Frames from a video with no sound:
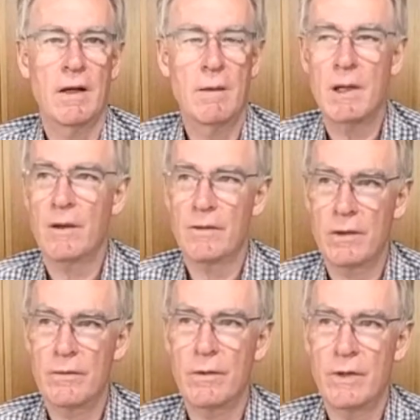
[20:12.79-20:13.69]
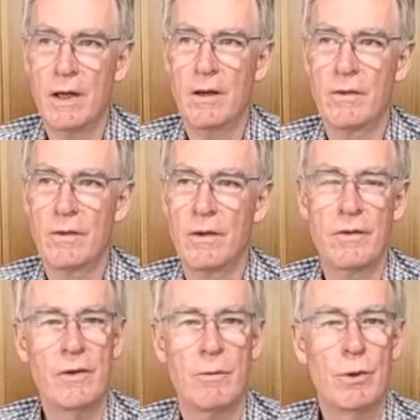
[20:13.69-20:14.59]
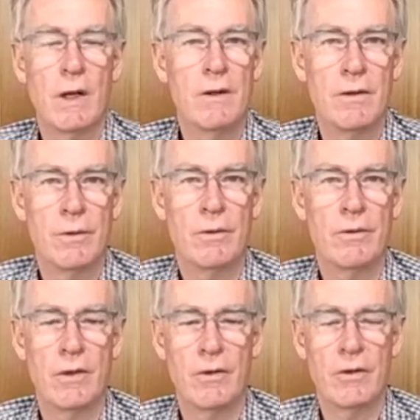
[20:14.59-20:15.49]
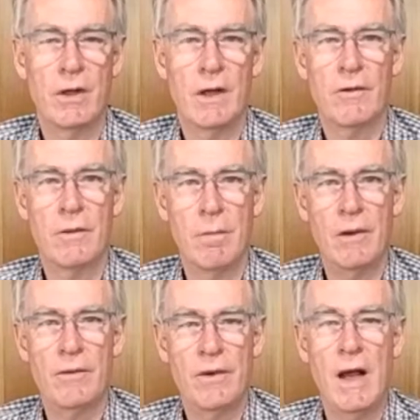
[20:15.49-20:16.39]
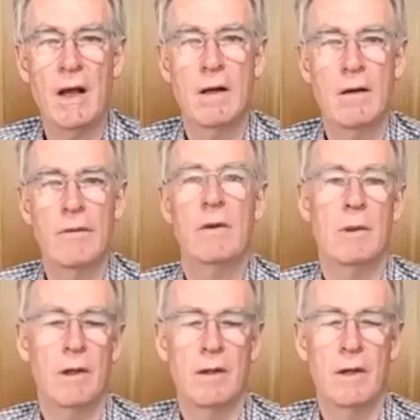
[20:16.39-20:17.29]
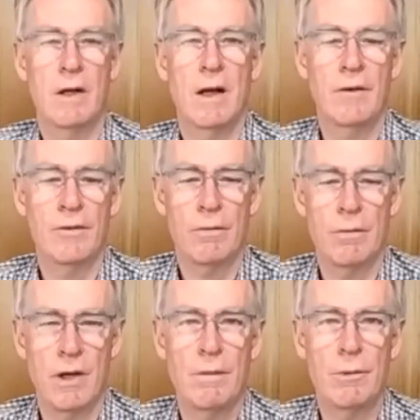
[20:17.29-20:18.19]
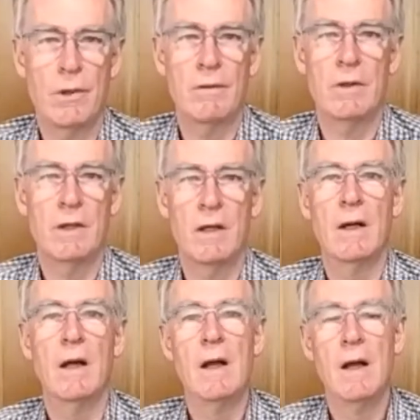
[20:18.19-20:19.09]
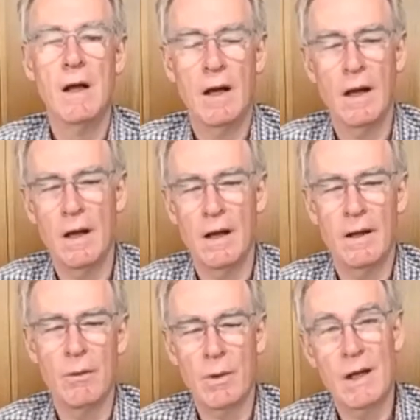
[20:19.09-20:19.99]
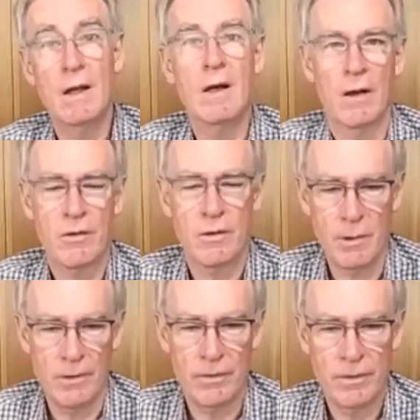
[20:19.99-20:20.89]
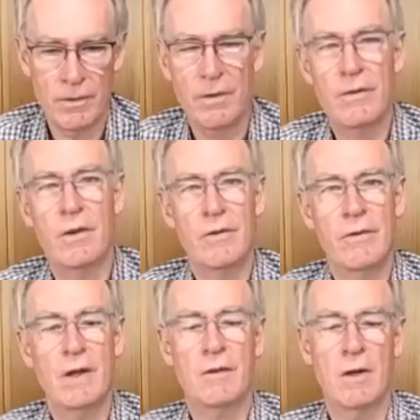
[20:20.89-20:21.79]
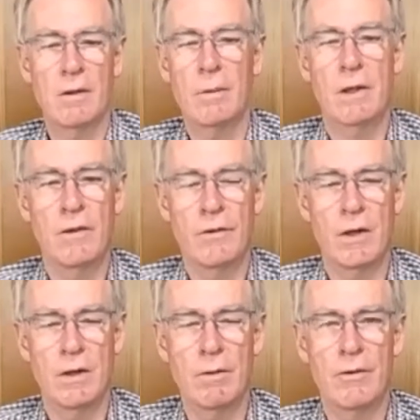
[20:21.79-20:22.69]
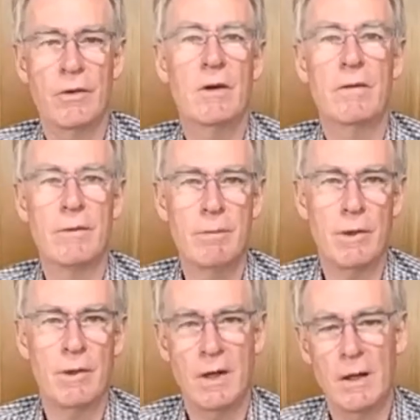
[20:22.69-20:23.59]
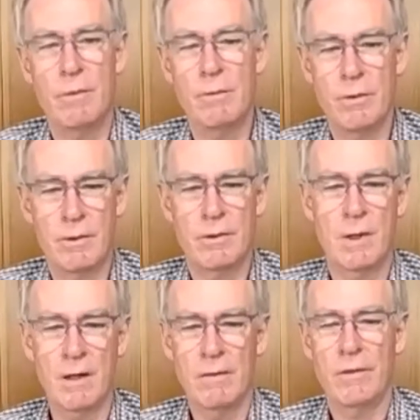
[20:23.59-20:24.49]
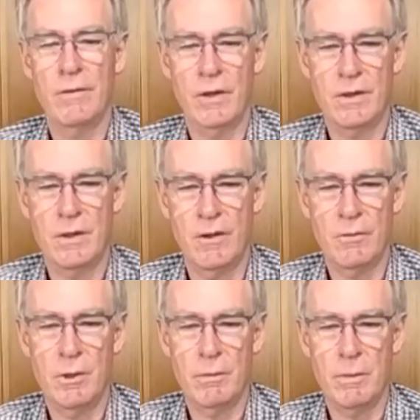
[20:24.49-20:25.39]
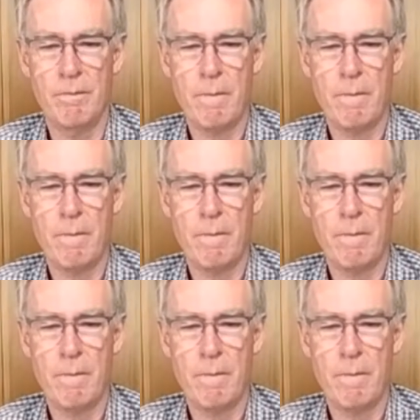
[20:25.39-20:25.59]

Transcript: He makes several tanks. It's not wood aged at all, so he selects the best tank of Semillon that he has from Braemore every year, and the one he likes the most, and says that's going to be the Cellar Reserve. We bottle that, we put it away for 6 years minimum.